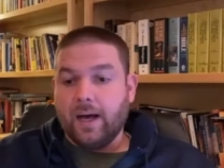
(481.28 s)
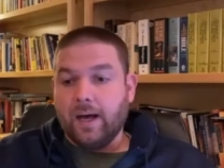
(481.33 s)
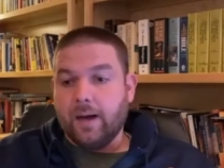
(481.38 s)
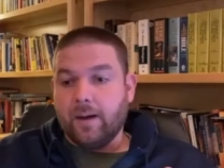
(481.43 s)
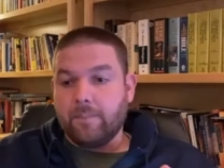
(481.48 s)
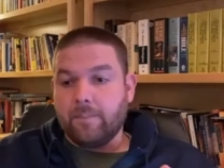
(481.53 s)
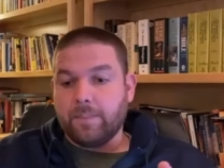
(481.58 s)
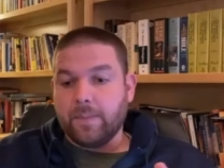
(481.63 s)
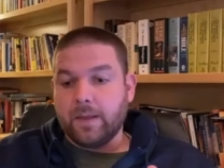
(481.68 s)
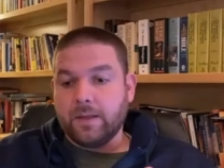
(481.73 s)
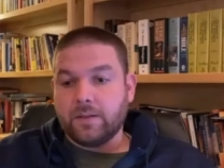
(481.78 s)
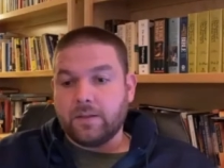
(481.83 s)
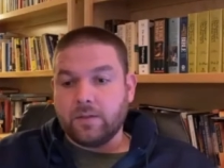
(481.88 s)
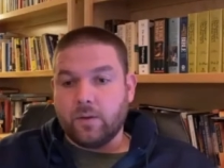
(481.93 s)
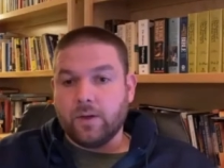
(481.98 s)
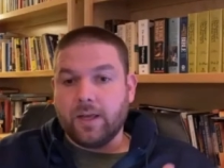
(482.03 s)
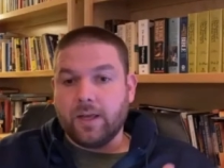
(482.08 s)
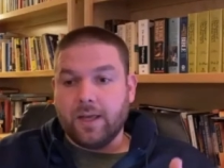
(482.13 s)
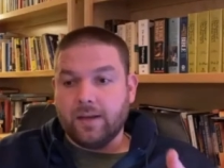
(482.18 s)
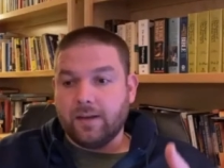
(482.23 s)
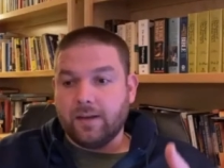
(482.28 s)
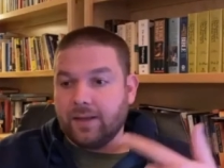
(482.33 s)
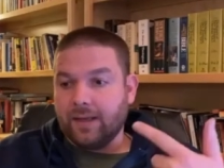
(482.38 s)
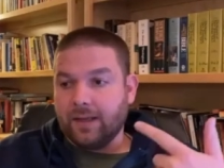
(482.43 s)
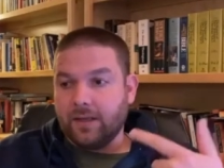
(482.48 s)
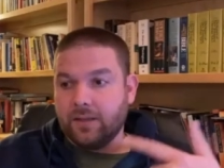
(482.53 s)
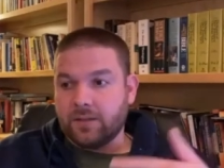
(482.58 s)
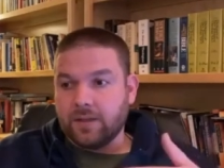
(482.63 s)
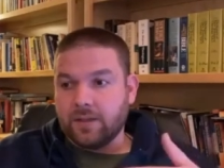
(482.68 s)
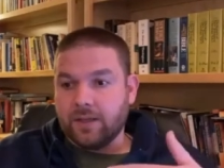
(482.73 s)
um, and so again like
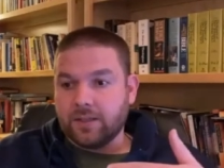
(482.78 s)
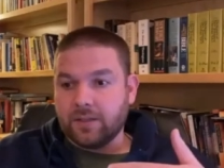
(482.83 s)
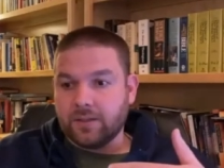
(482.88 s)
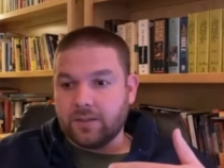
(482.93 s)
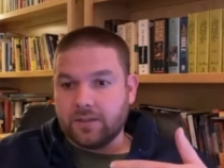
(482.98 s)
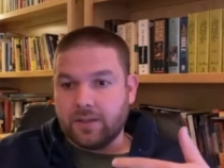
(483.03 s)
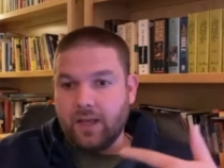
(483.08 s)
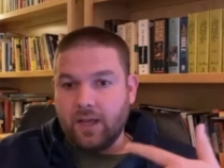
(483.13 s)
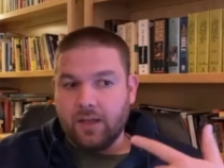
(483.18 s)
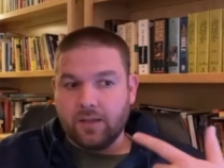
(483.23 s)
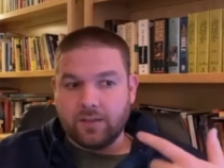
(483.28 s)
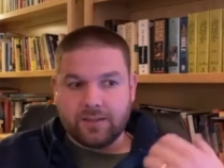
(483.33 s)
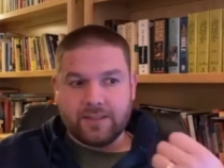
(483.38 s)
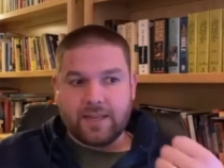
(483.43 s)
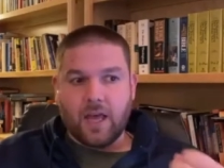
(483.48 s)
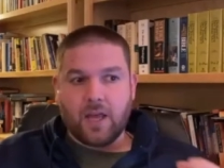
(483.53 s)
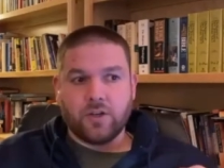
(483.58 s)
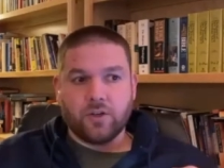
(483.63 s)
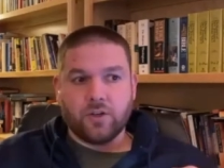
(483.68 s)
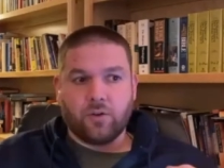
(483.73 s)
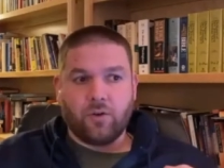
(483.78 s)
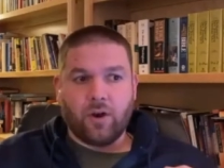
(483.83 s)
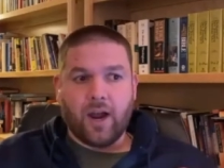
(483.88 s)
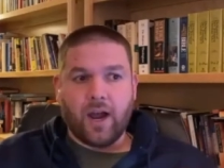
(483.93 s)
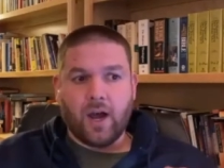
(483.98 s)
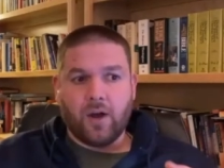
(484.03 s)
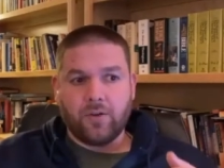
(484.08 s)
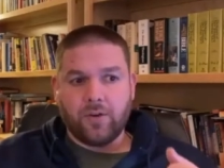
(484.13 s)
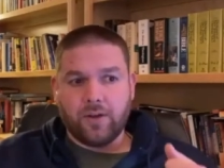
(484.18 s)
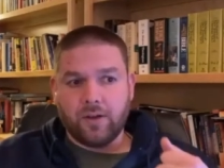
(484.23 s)
it's not just a stand your
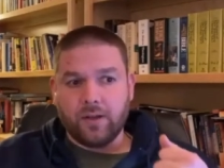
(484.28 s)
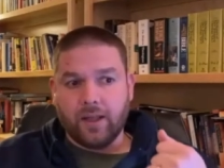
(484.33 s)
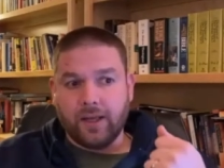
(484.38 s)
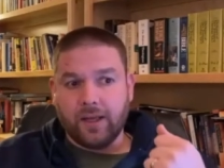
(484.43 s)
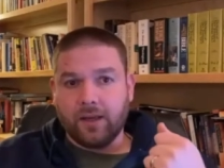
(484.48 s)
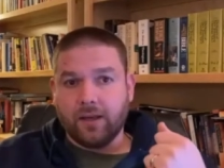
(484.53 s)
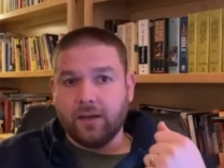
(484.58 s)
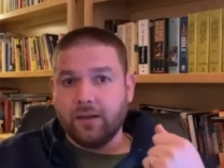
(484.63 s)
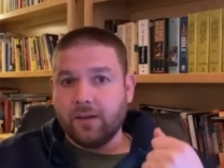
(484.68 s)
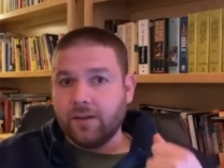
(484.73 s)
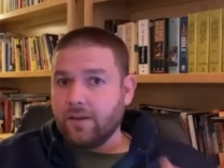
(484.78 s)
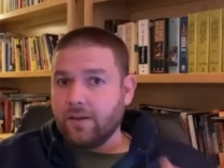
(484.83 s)
ground and like